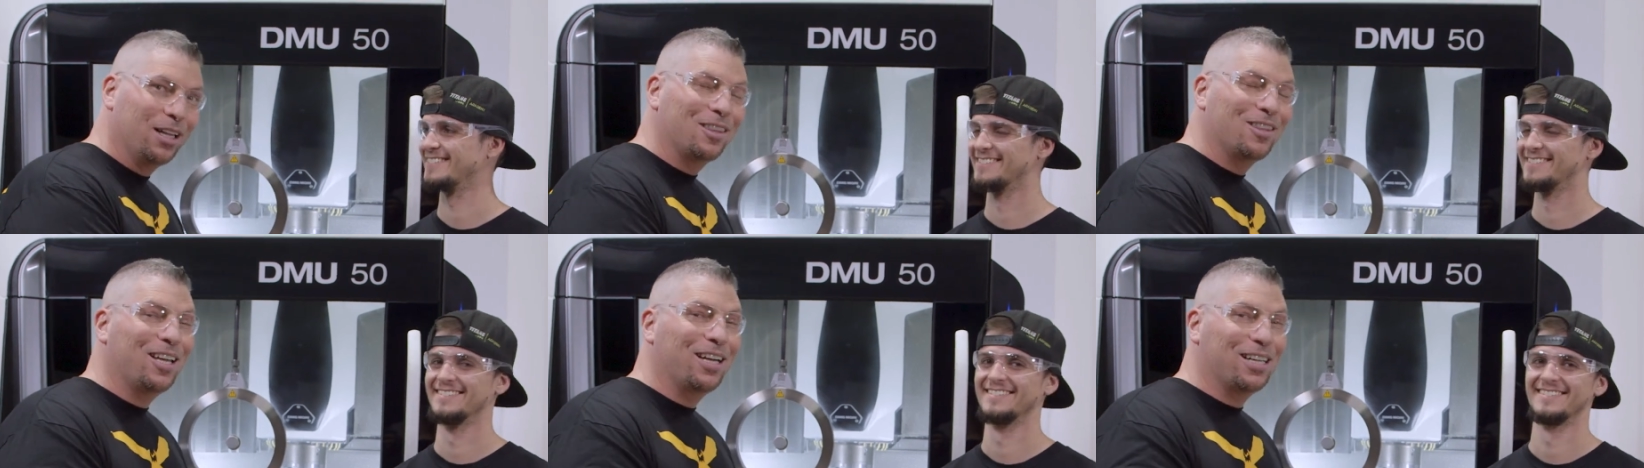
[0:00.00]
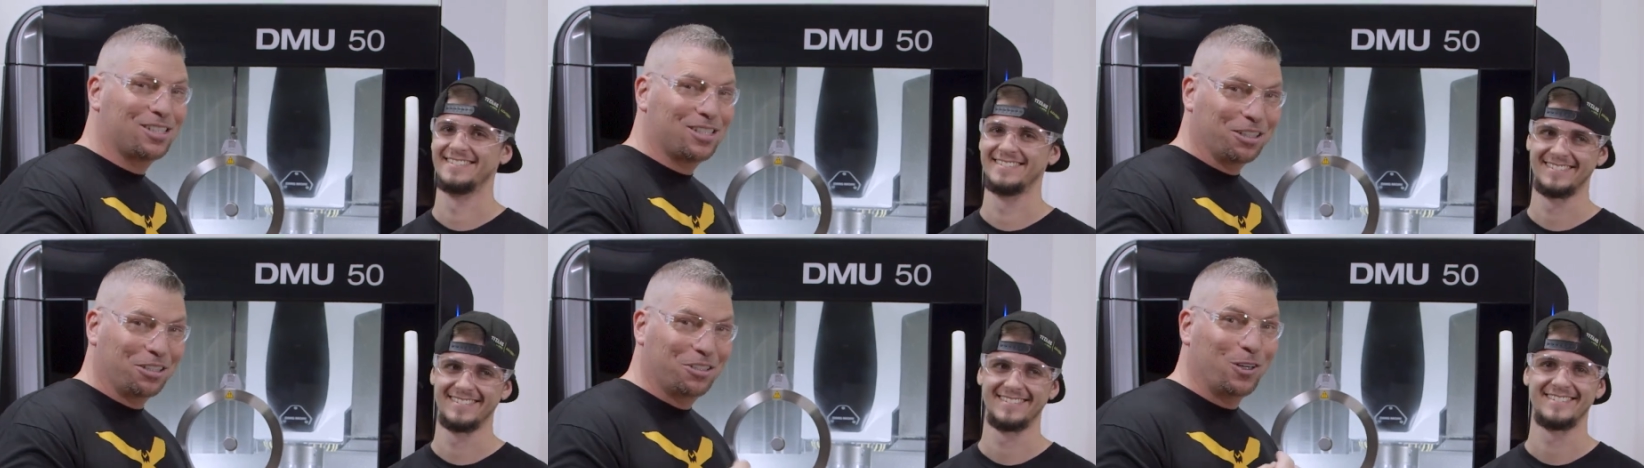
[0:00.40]
Speaker 1: then
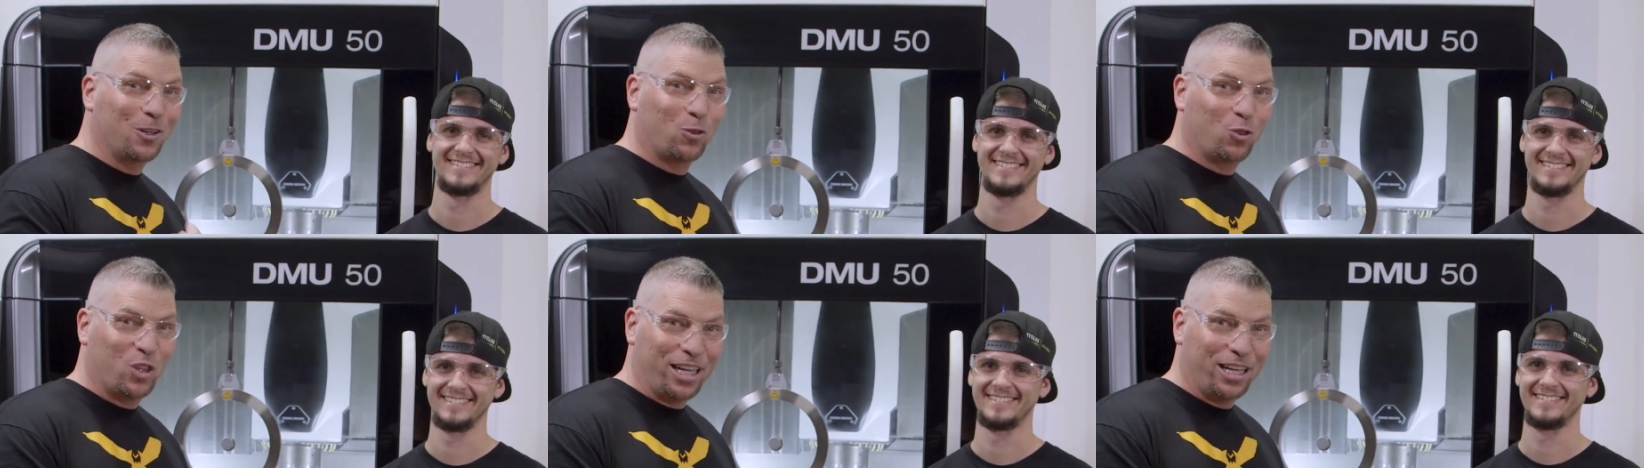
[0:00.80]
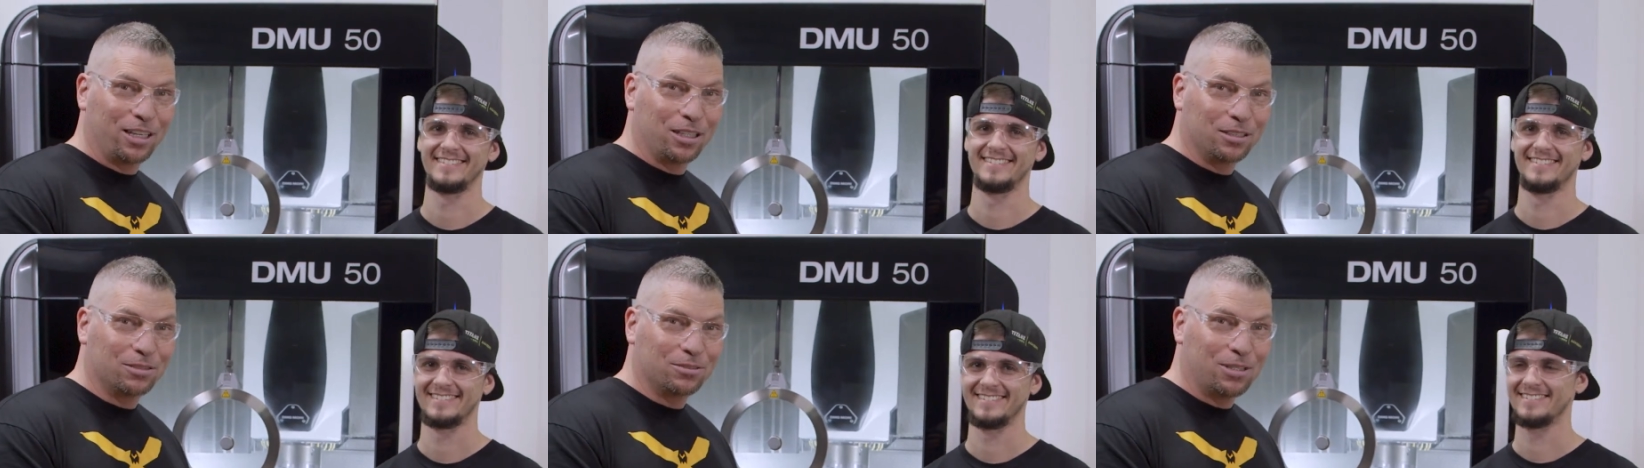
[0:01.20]
it's a good thing,
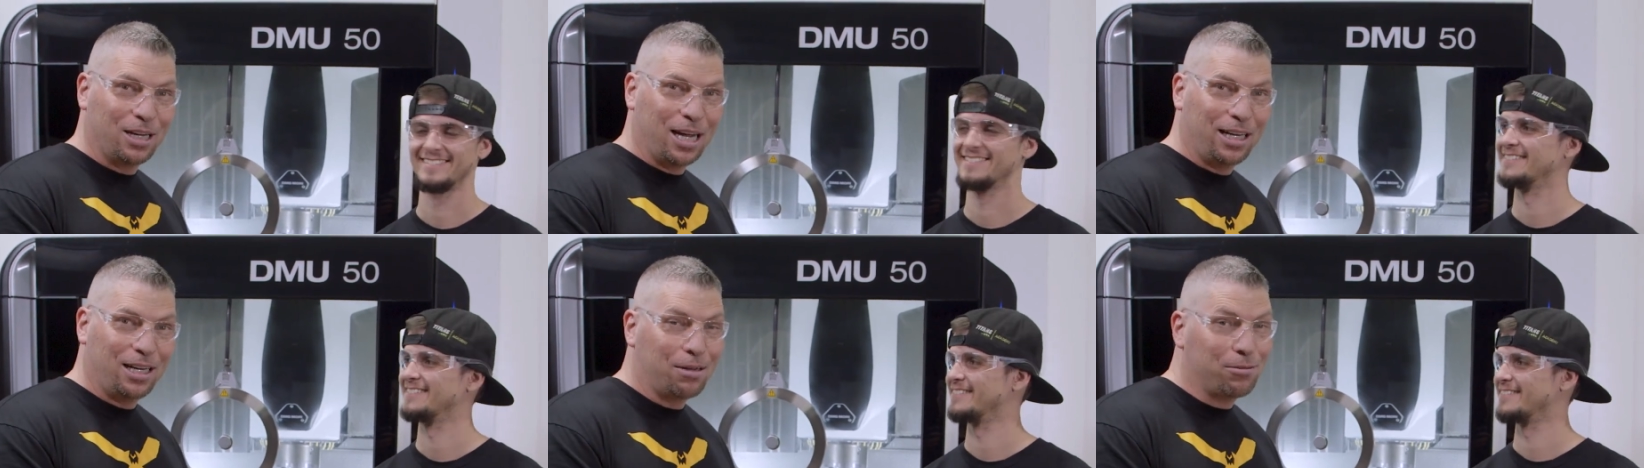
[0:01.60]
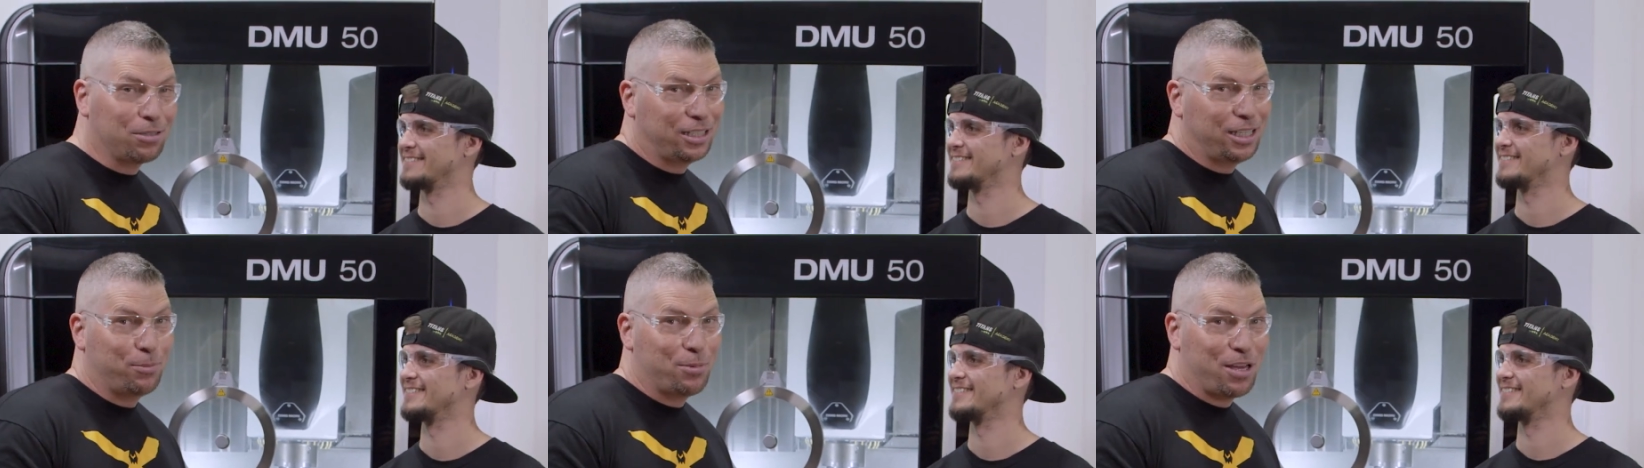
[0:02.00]
right? I want
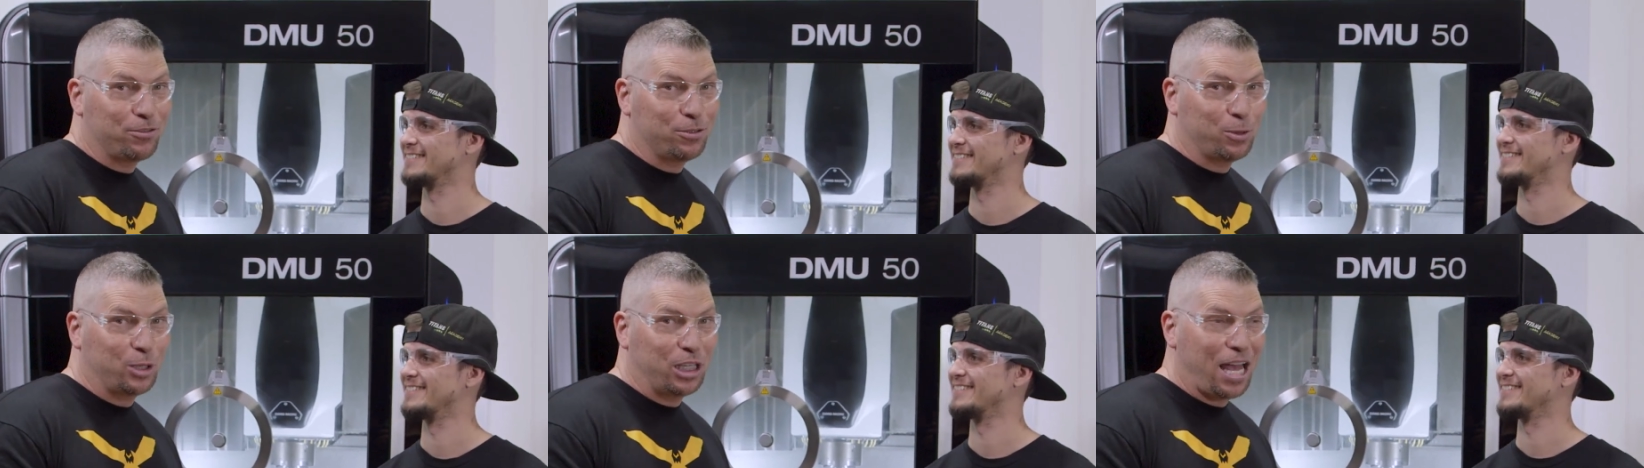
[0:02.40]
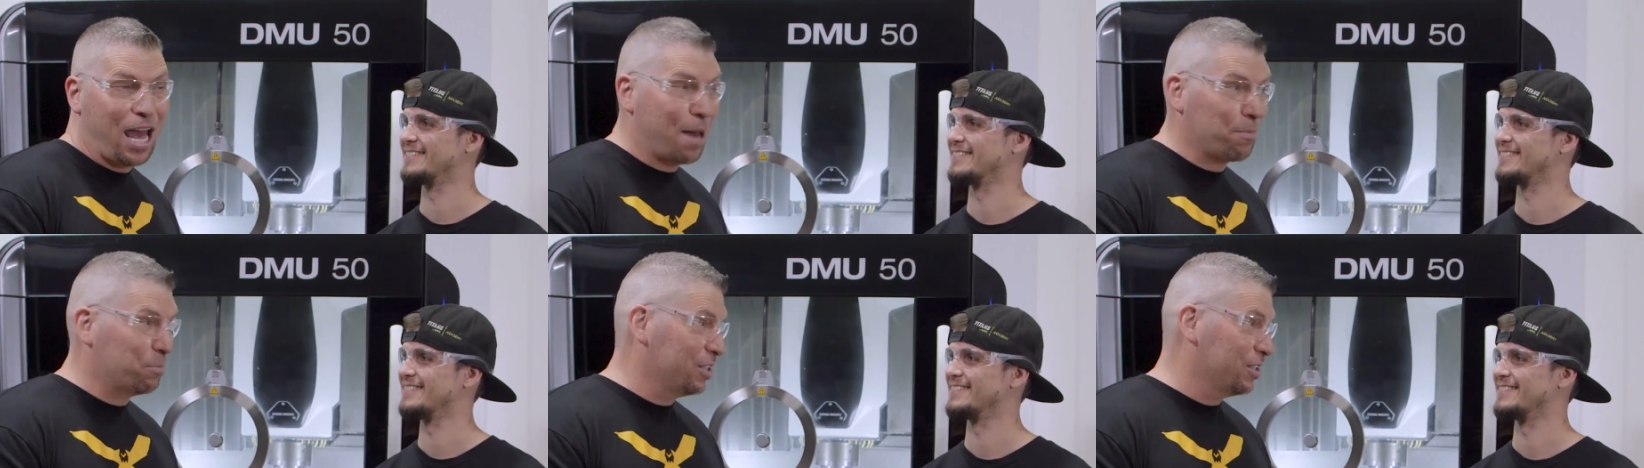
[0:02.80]
to keep everybody
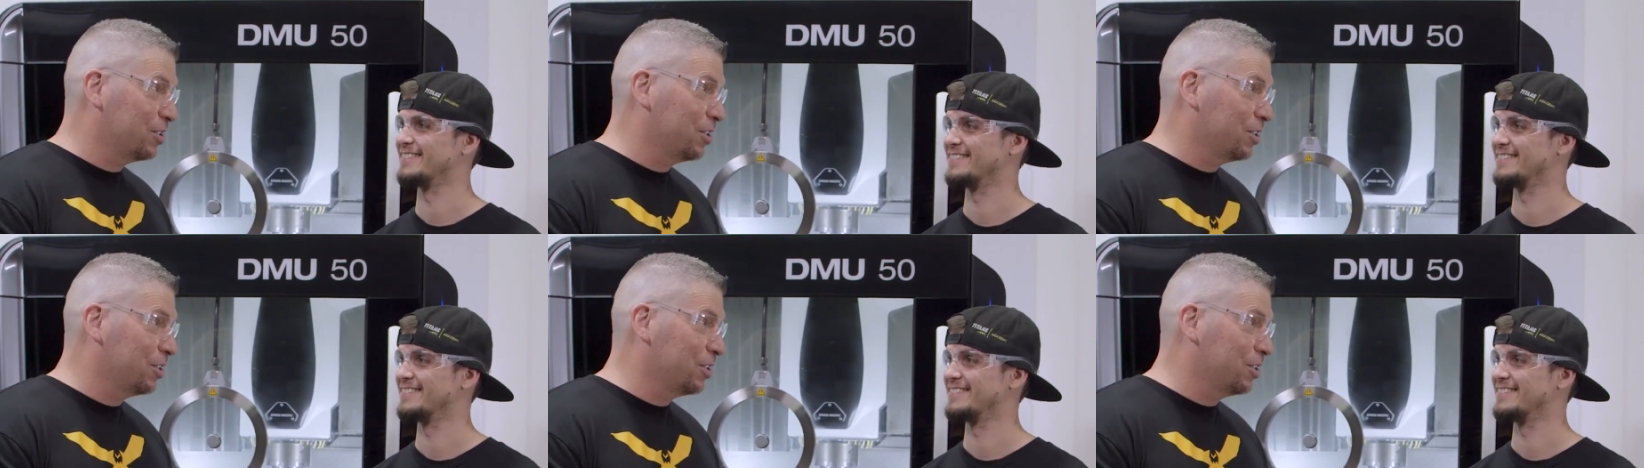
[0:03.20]
happy.